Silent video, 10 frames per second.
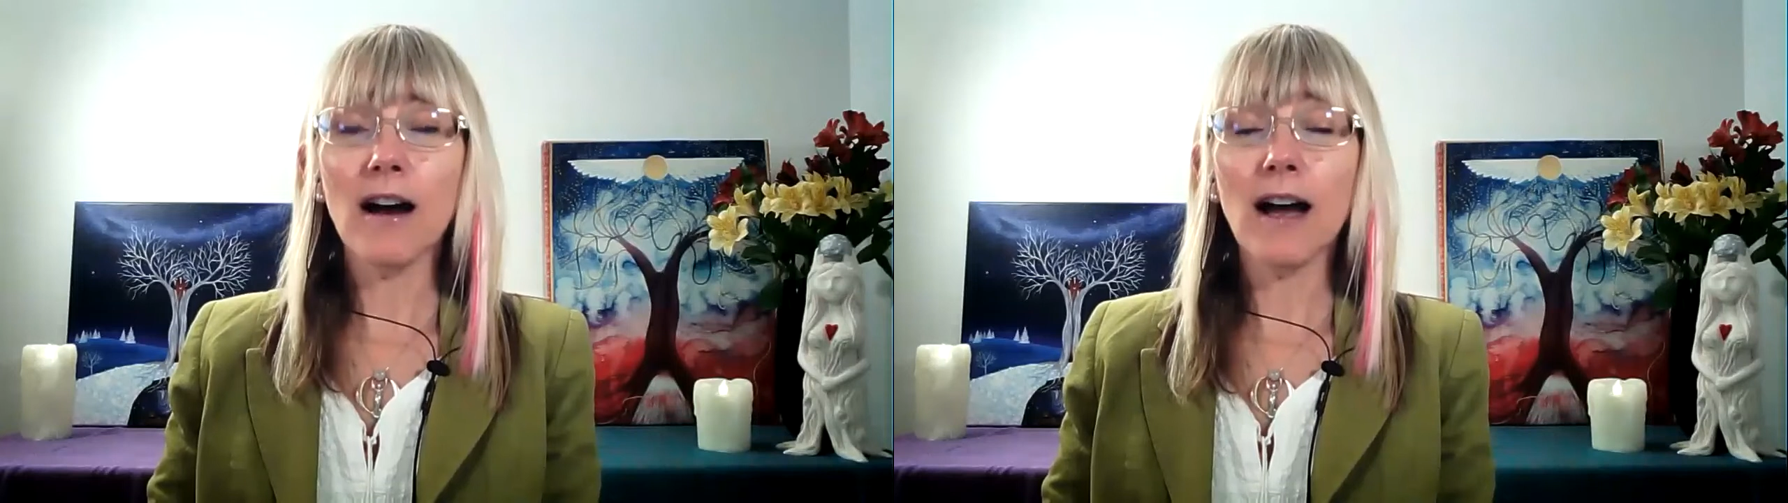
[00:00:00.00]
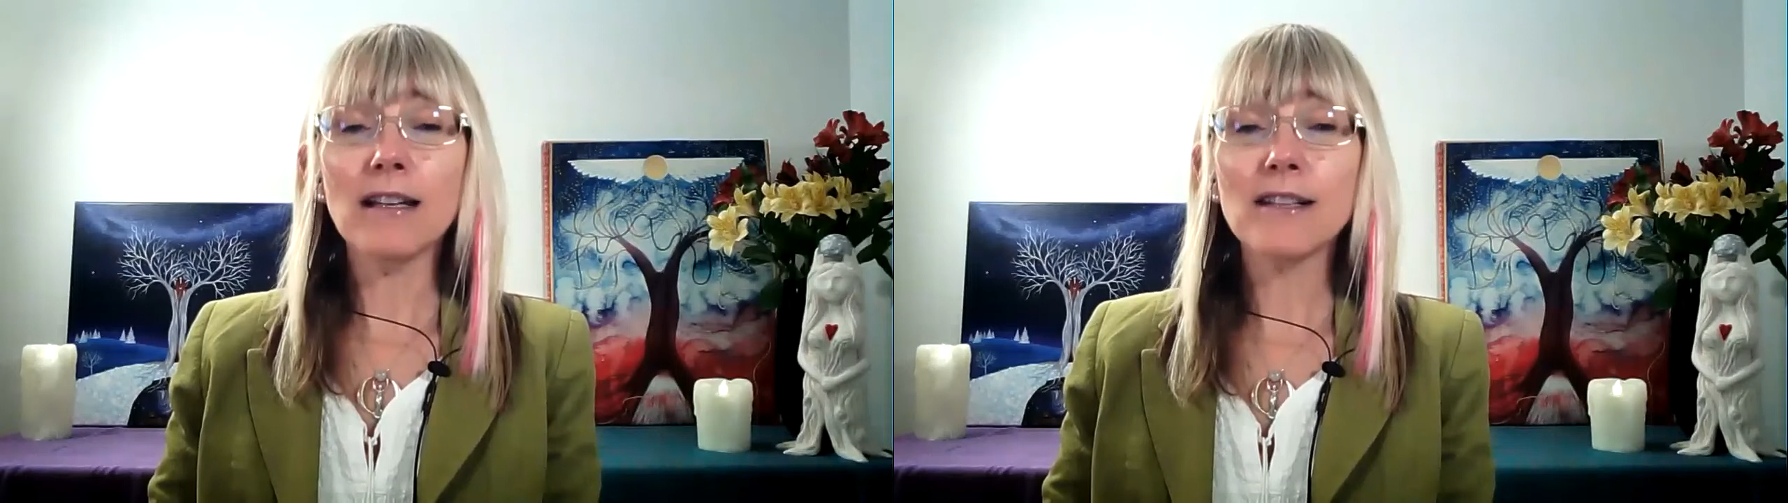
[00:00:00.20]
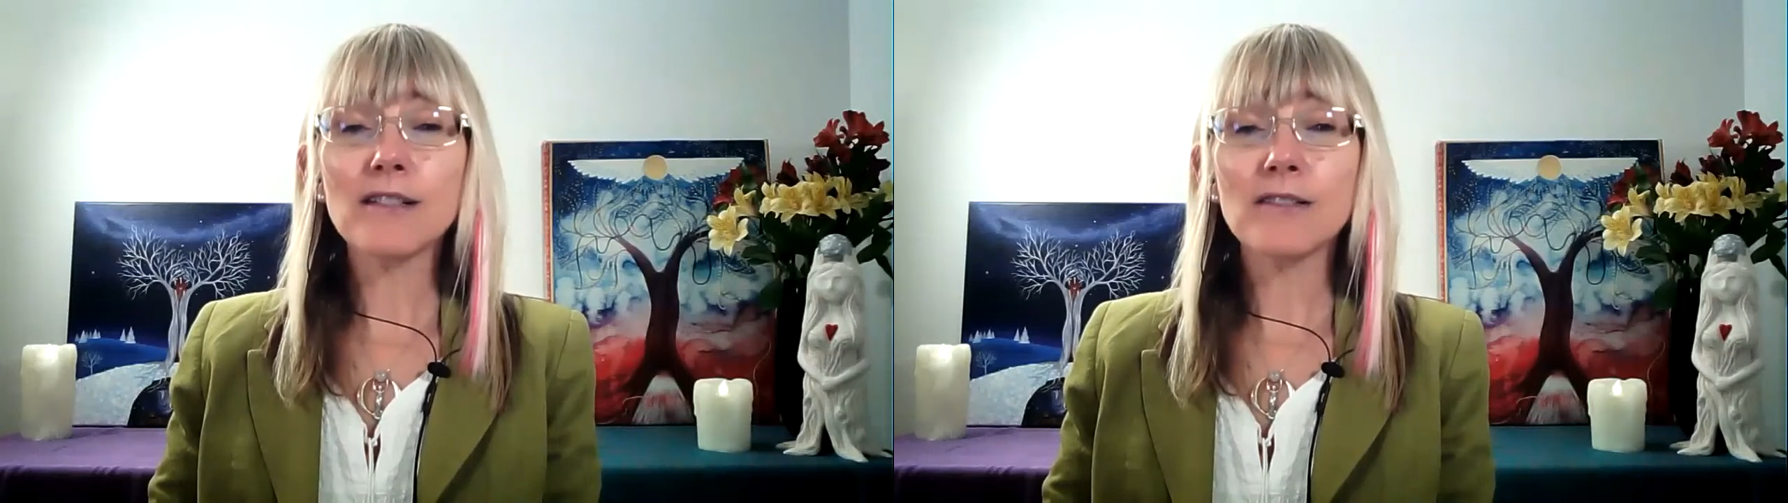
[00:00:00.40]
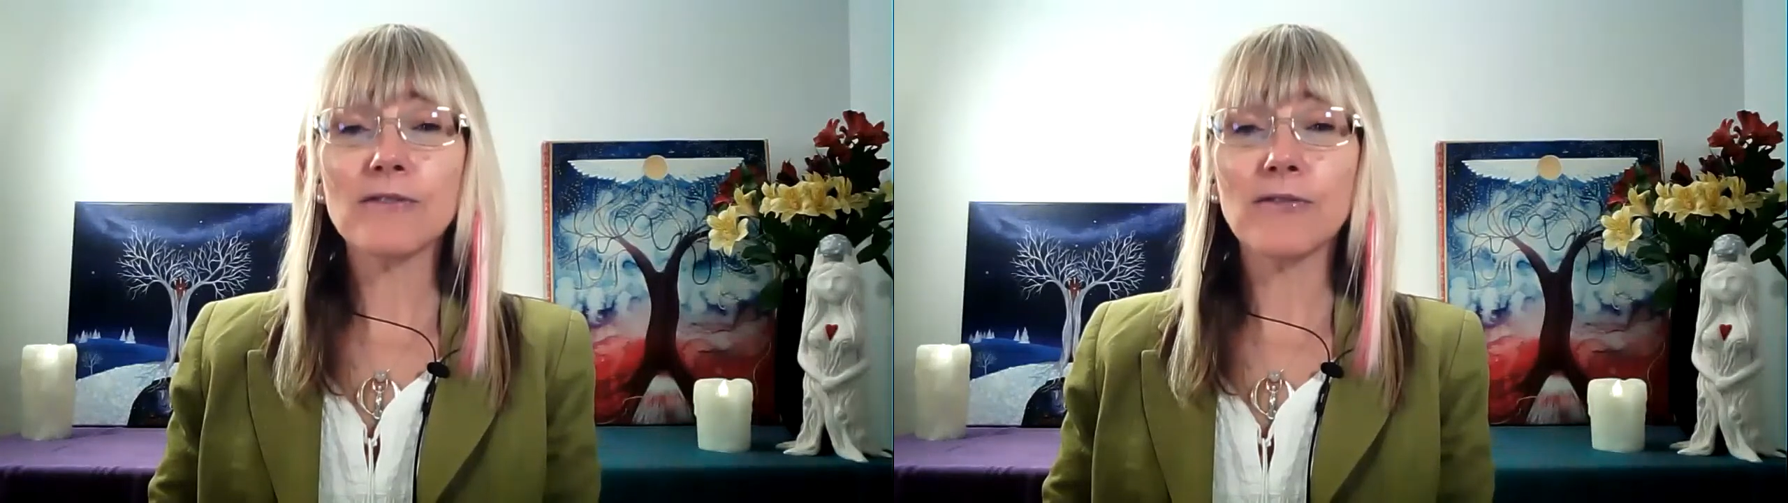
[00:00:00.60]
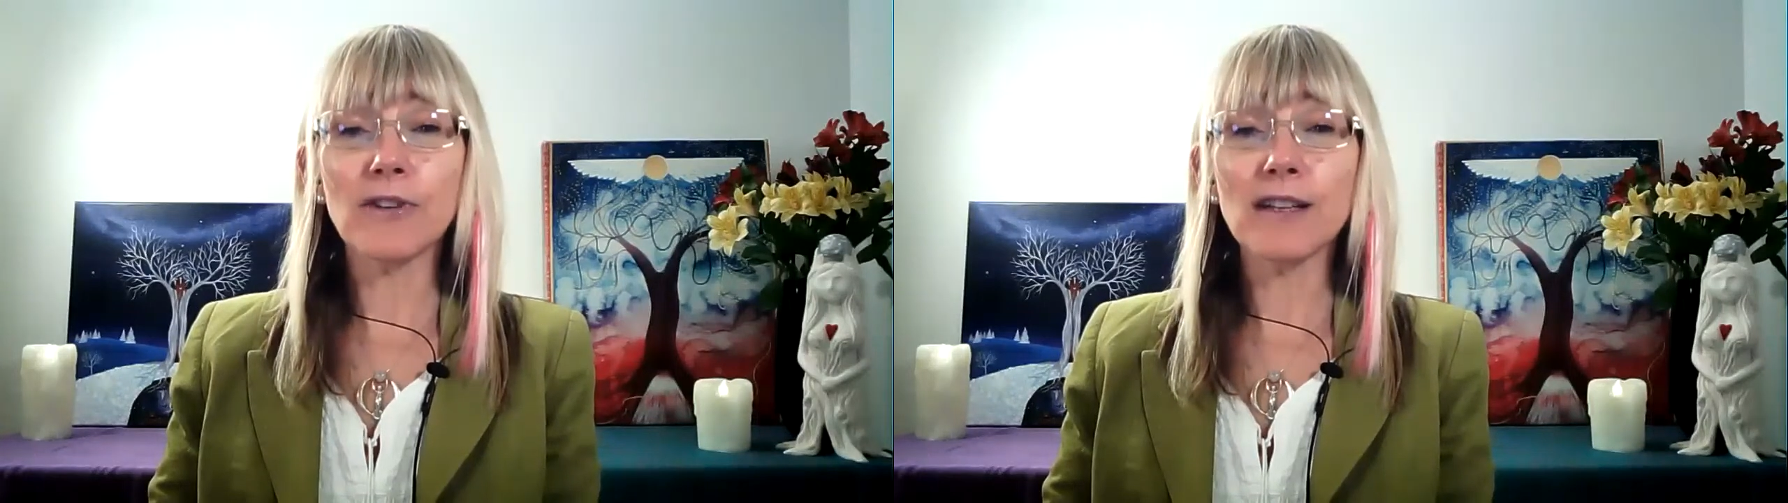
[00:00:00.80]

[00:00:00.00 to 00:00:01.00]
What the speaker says: I listened for